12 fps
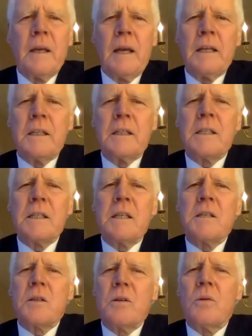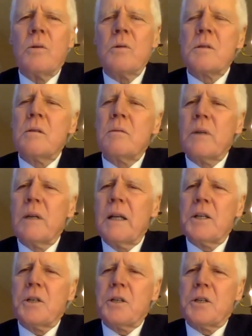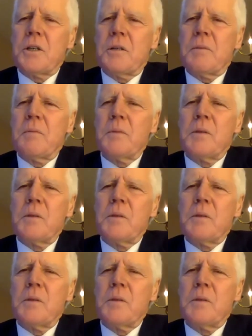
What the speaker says: And it is this causal relationship